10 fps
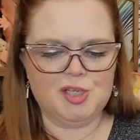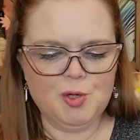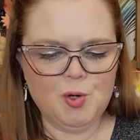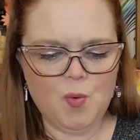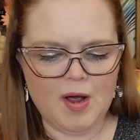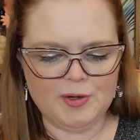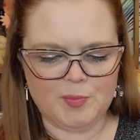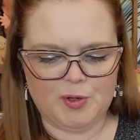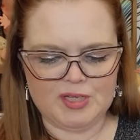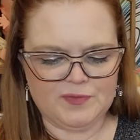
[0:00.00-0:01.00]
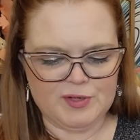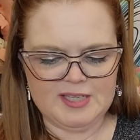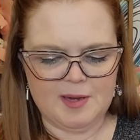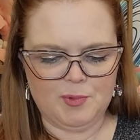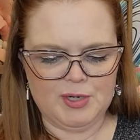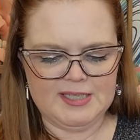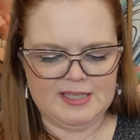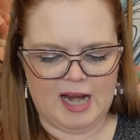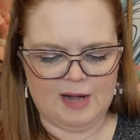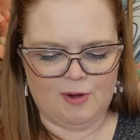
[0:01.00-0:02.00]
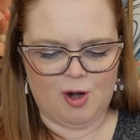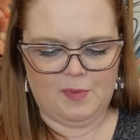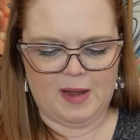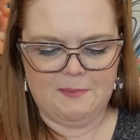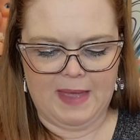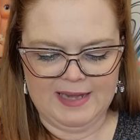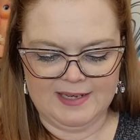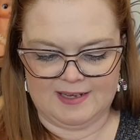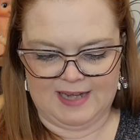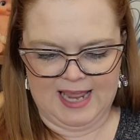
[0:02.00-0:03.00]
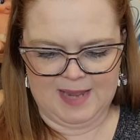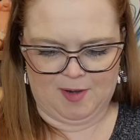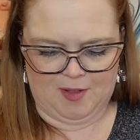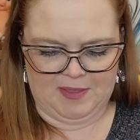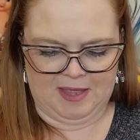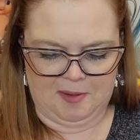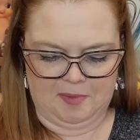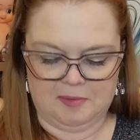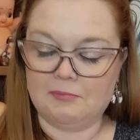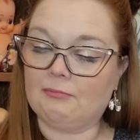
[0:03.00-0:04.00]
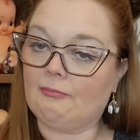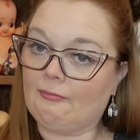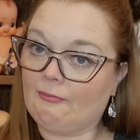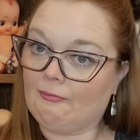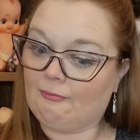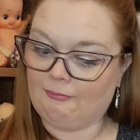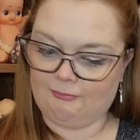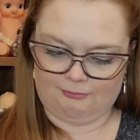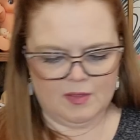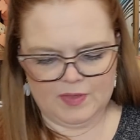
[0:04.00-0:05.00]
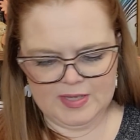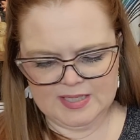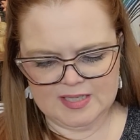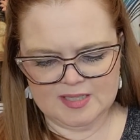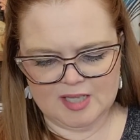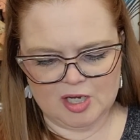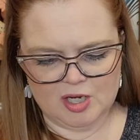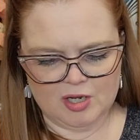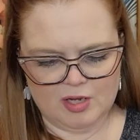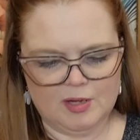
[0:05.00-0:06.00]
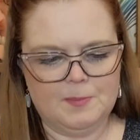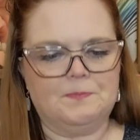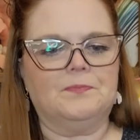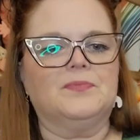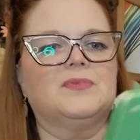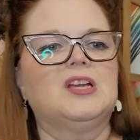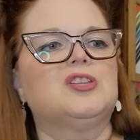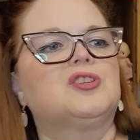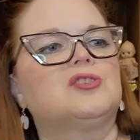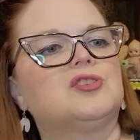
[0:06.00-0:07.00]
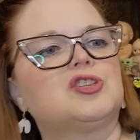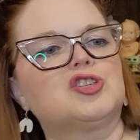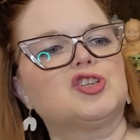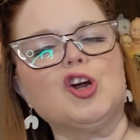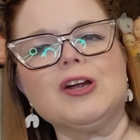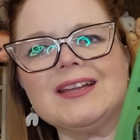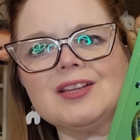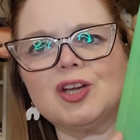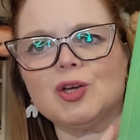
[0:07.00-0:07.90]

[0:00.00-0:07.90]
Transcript: Two Wonder Books. For some reason, I wrote my maiden name on them. This is the the Turkin